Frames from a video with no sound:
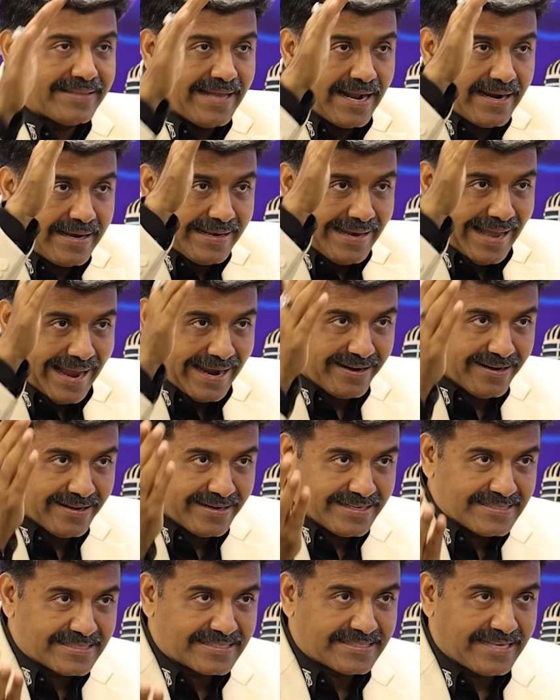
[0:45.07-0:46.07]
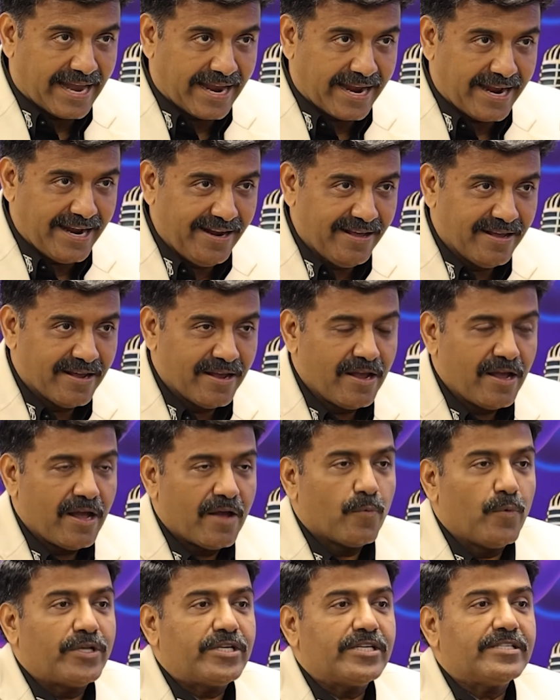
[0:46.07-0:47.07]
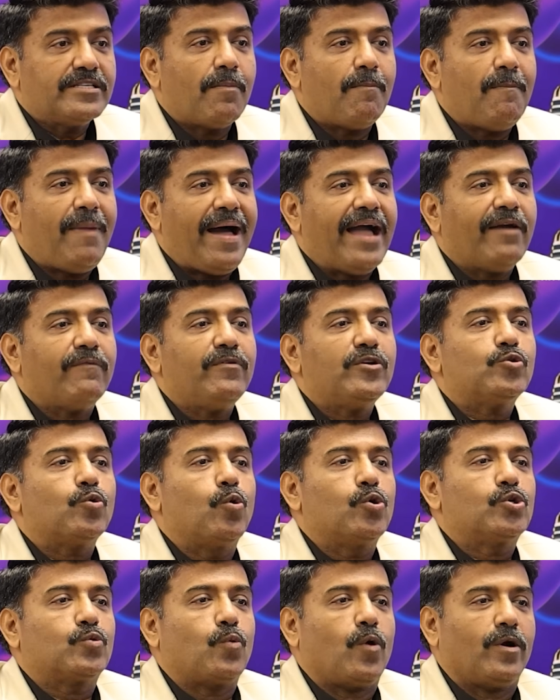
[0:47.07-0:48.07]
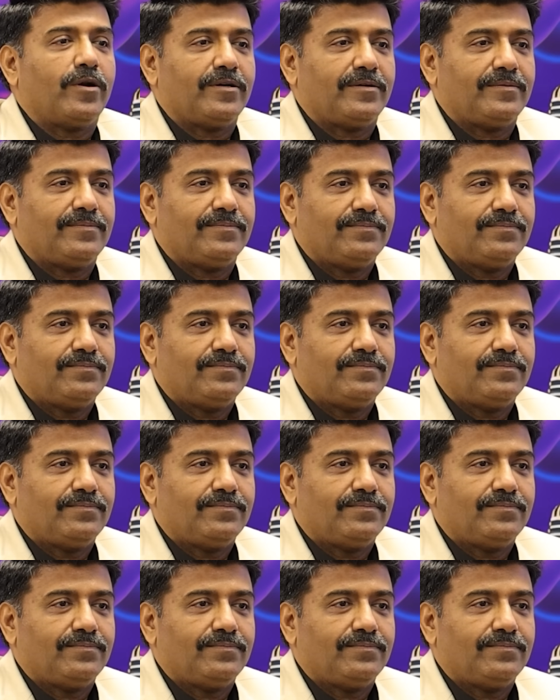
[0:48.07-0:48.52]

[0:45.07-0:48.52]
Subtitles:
that liner inside, which is a bag which holds water.